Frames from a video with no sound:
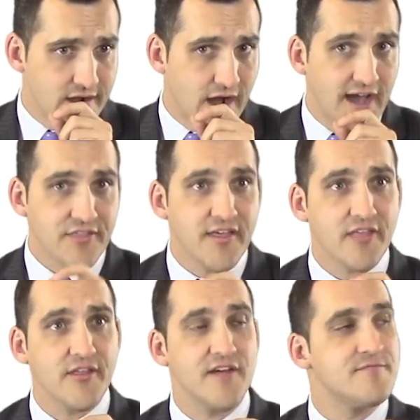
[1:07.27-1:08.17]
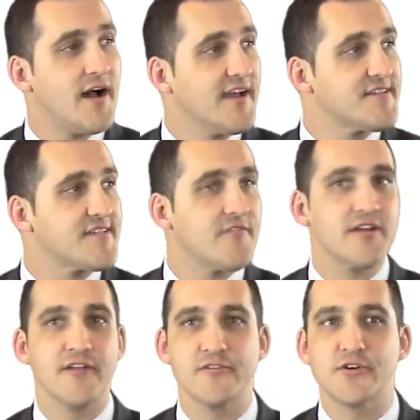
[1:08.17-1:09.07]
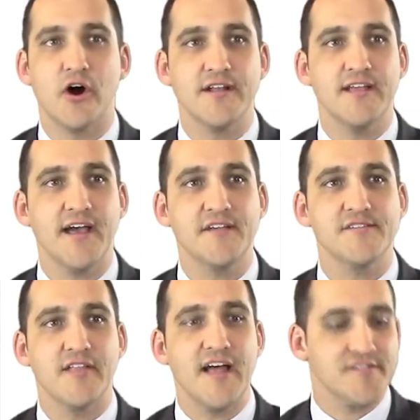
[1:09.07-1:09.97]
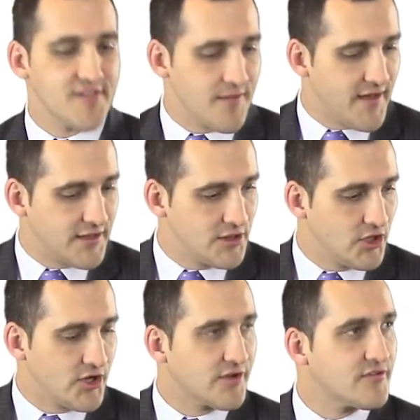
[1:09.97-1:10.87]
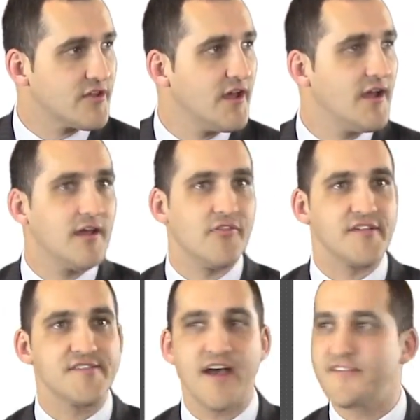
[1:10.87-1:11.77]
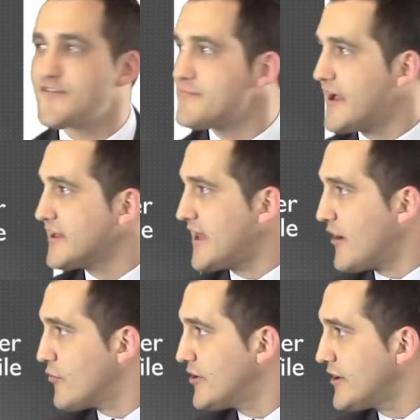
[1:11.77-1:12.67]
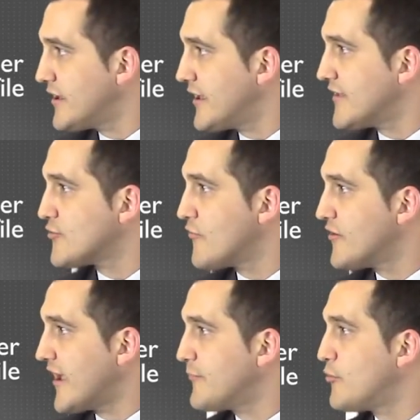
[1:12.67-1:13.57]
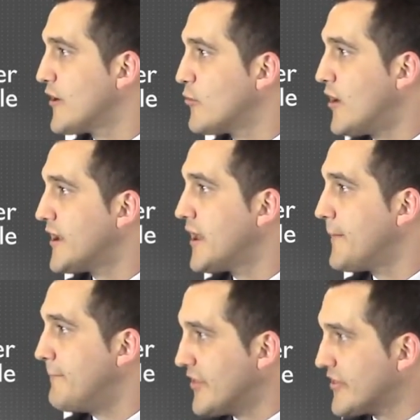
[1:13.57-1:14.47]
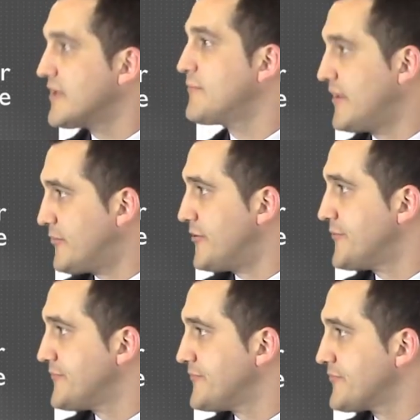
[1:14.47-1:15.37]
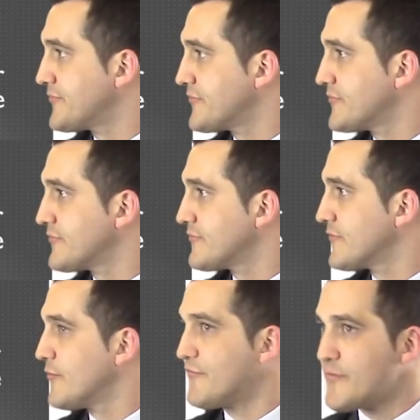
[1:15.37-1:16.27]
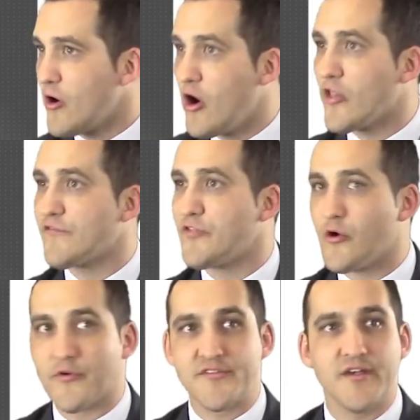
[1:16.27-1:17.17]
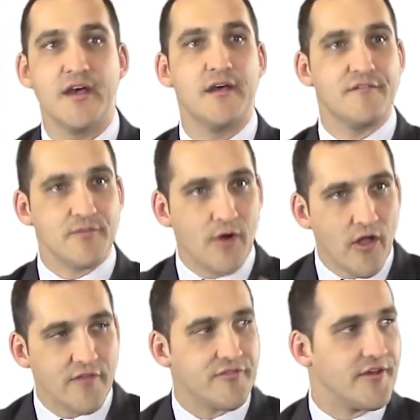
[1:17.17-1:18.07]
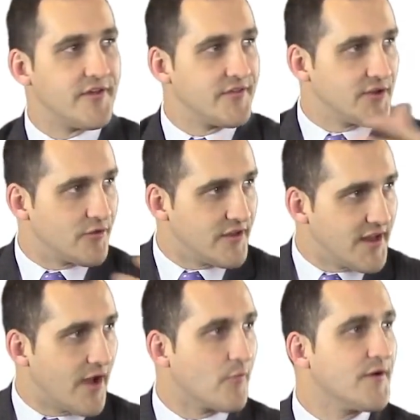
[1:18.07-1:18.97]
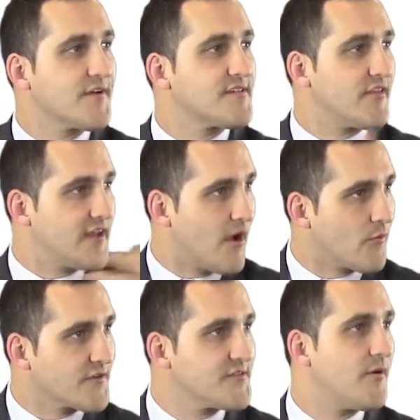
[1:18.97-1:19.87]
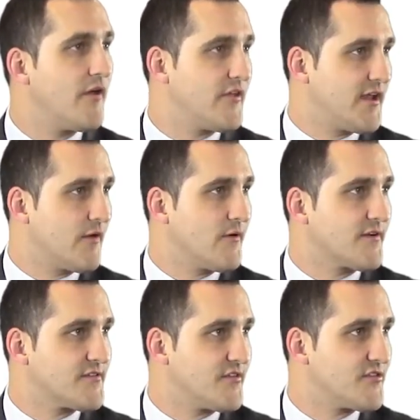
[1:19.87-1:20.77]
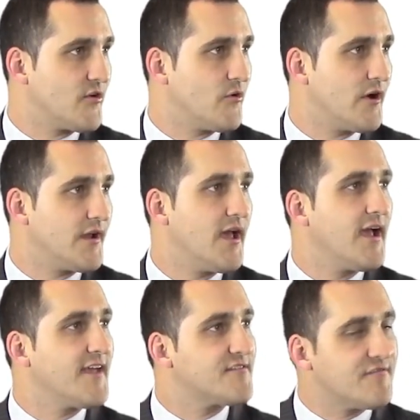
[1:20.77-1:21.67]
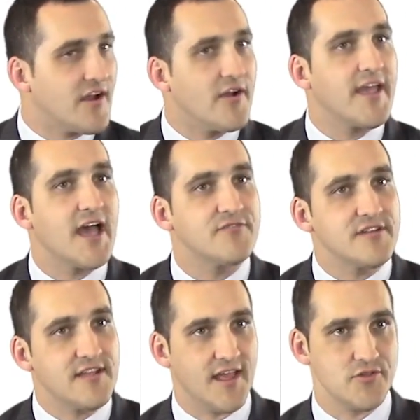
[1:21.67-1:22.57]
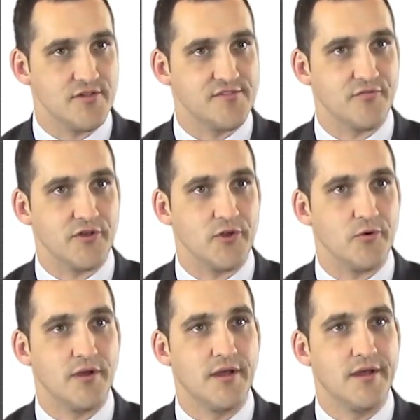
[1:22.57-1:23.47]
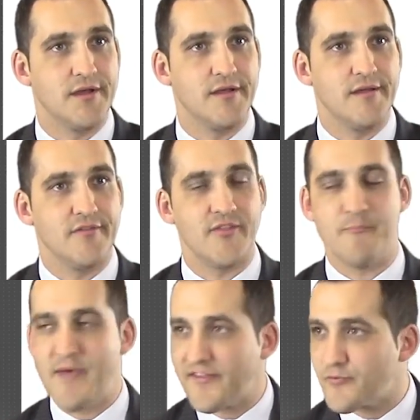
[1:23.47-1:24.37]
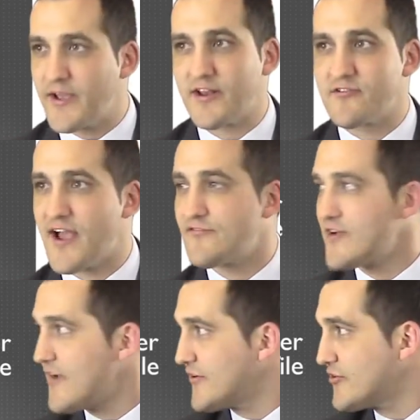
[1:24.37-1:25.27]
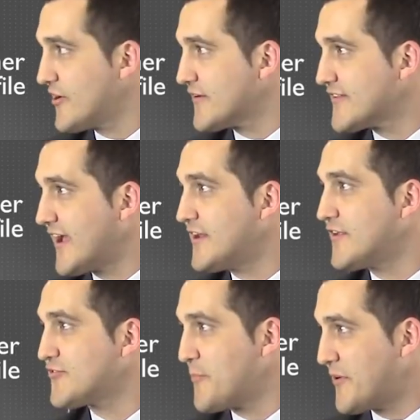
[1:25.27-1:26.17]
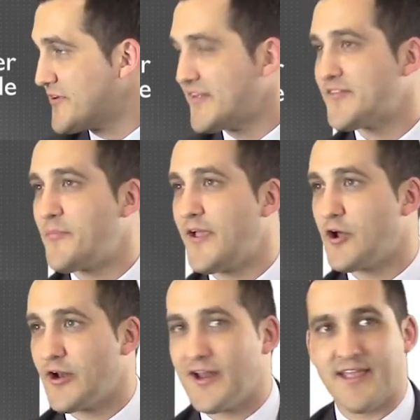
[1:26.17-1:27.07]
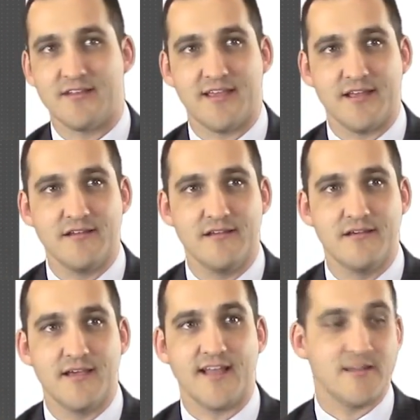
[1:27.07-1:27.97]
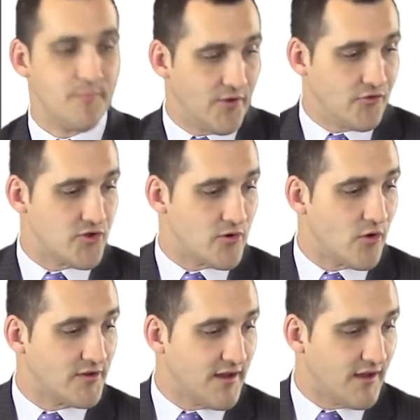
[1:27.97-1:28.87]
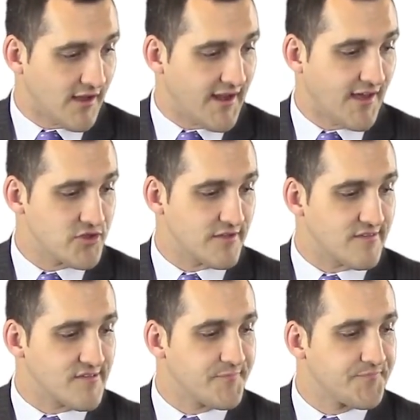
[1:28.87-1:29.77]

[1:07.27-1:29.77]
I think that of my 700 contacts, the last time I looked, the size of my network is over 8.1 million people from all of those, from all of the, the networks and the networks upon the networks and so on. It's very advantageous for you. The best way to drive traffic to your site is to participate on LinkedIn and to build your own connections.